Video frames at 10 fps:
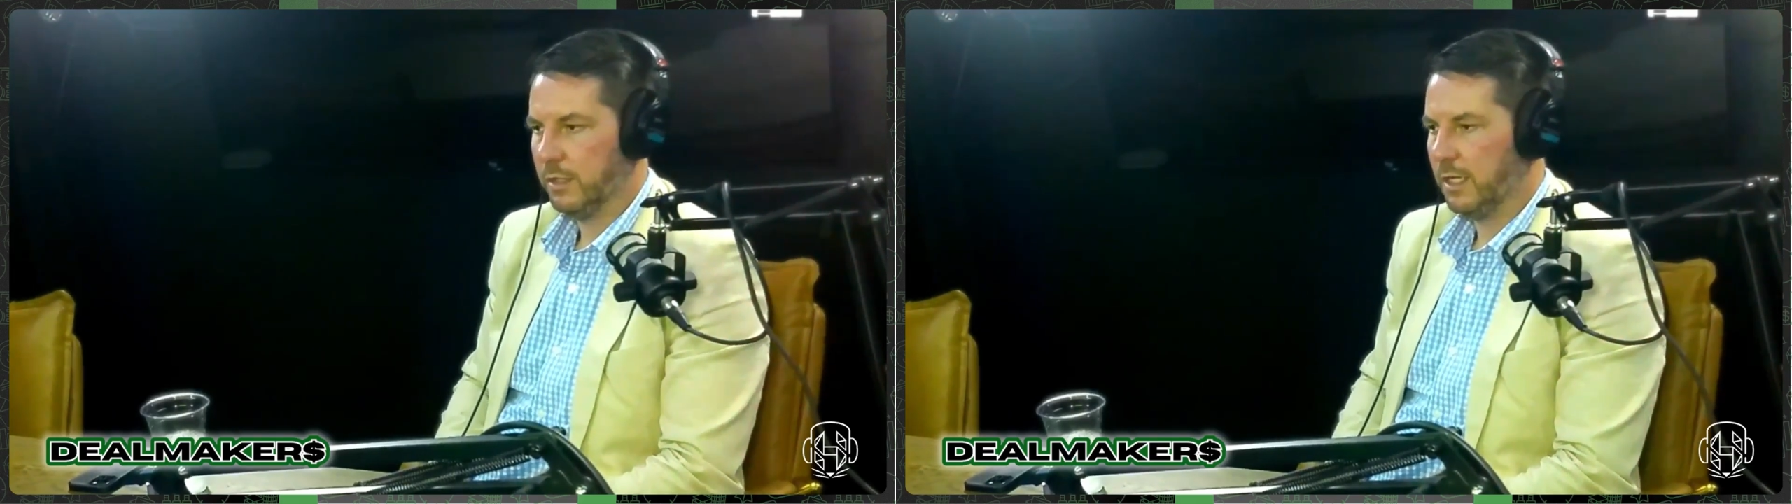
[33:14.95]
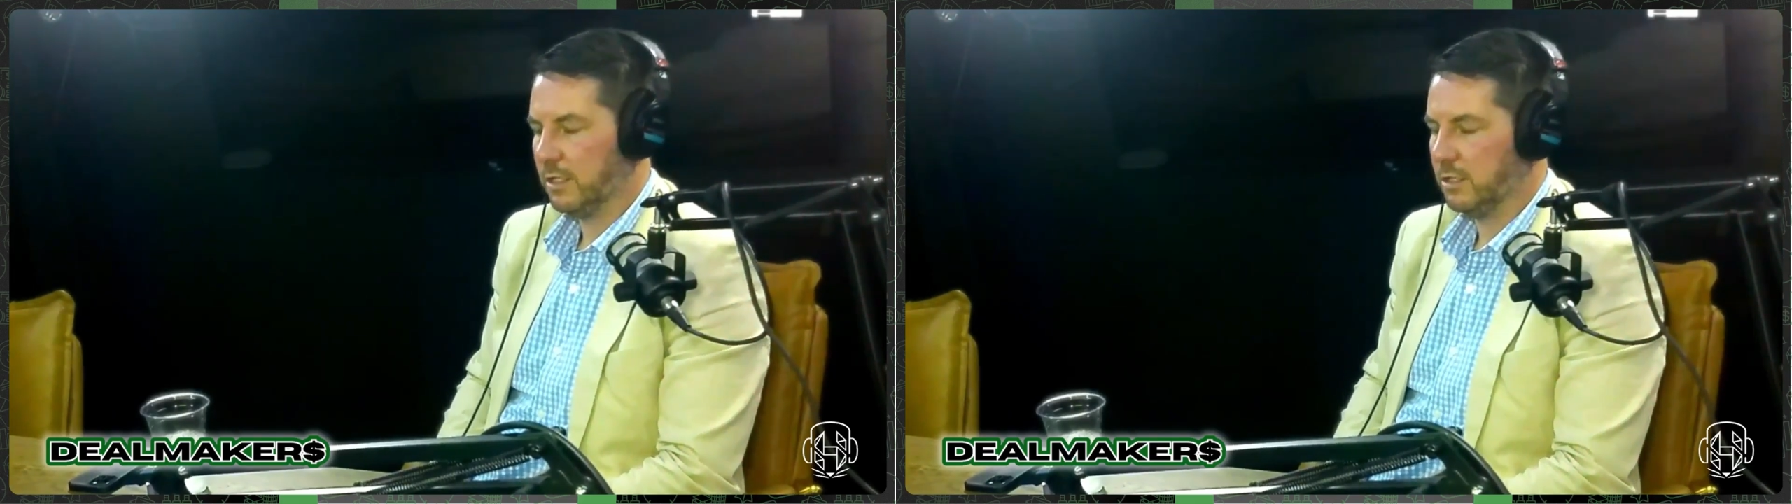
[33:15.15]

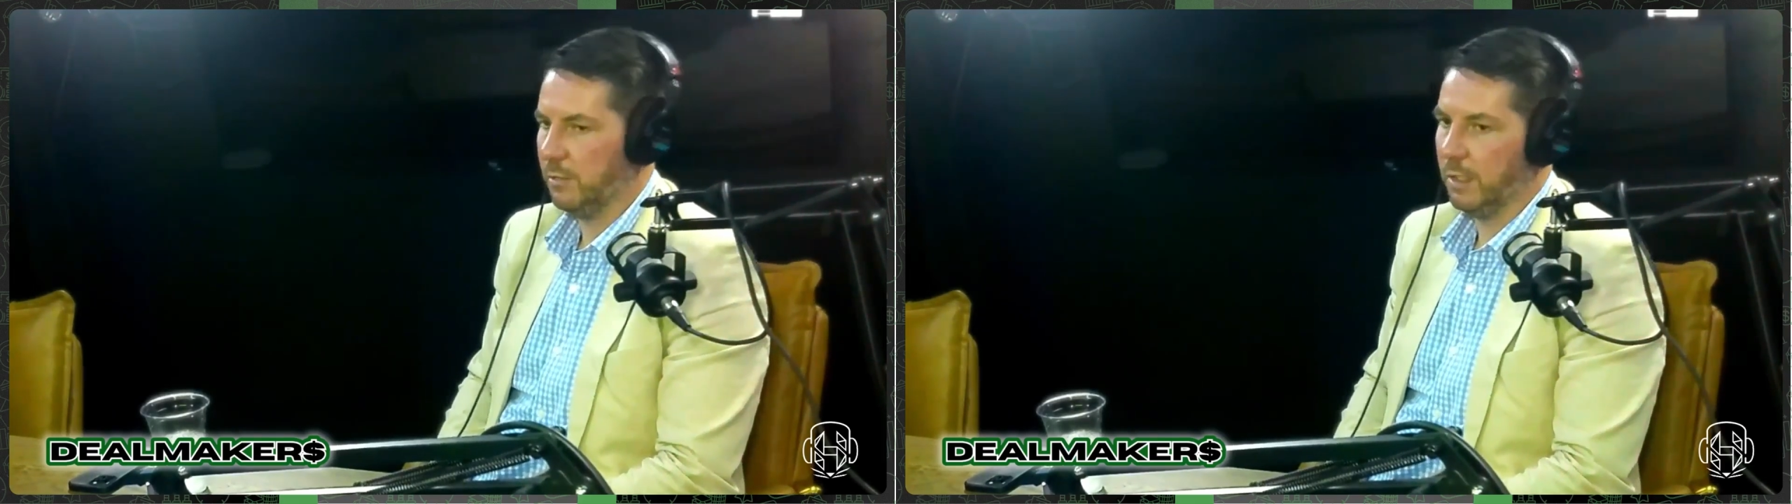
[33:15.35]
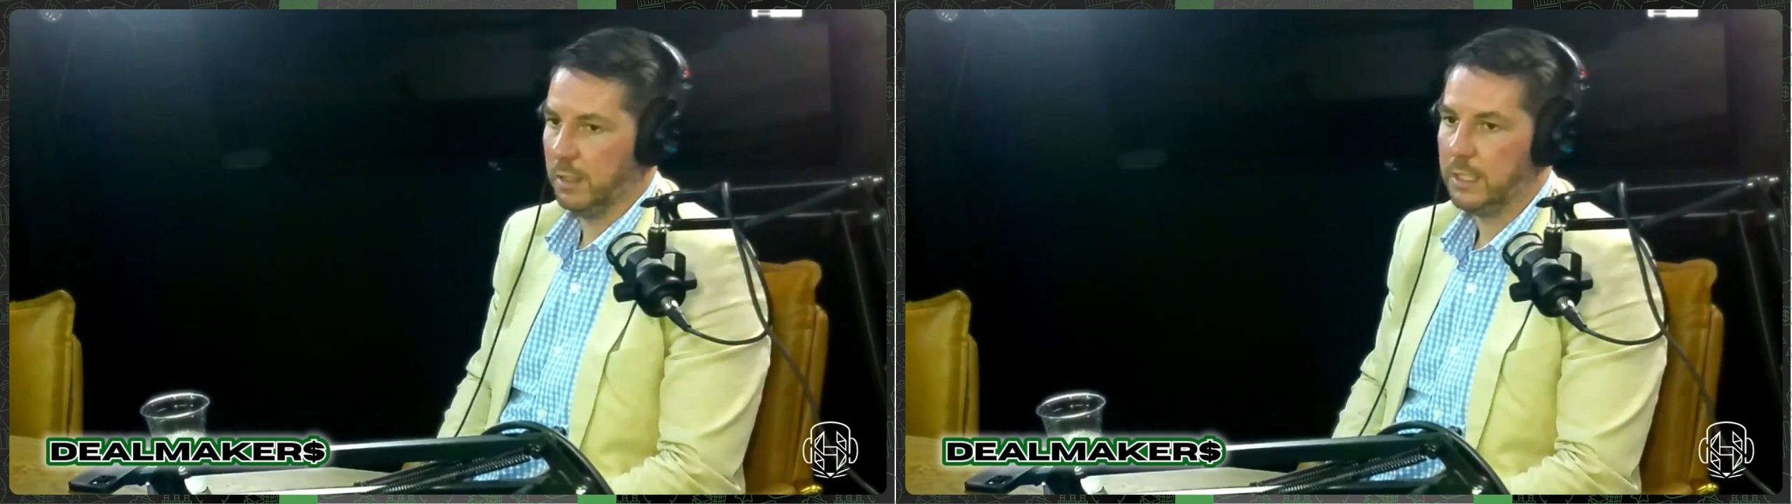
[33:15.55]
are pretty
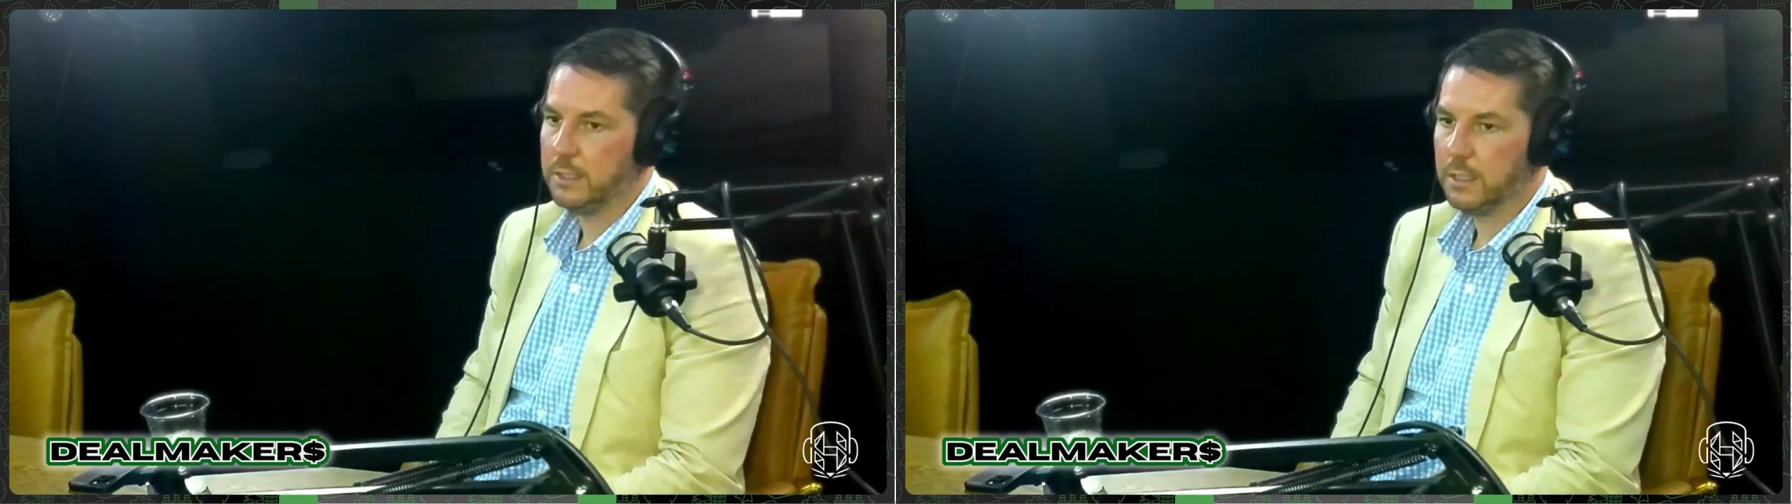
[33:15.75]
actually well